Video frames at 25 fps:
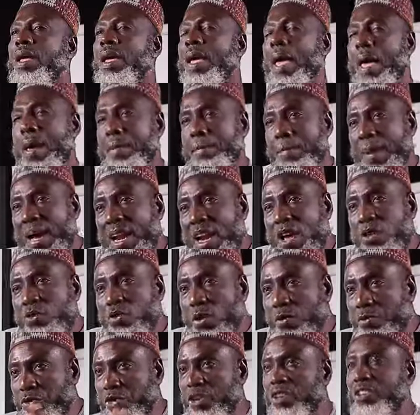A balance
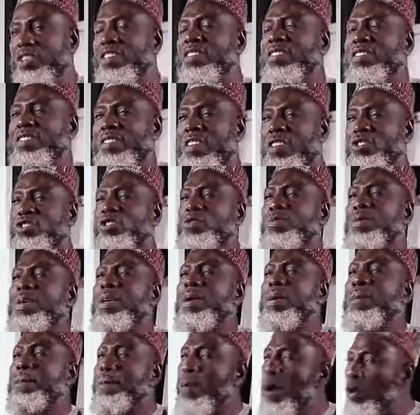of trade is said to be
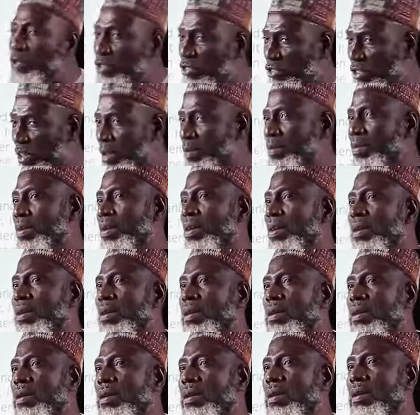positive
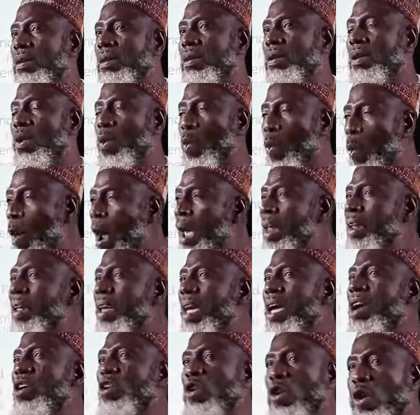when
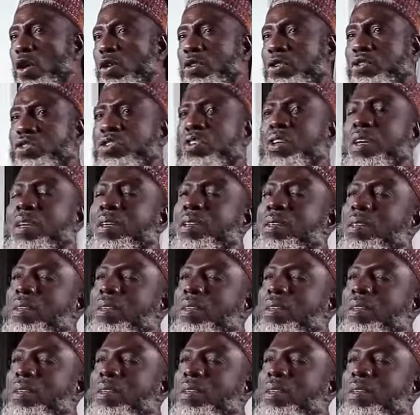a country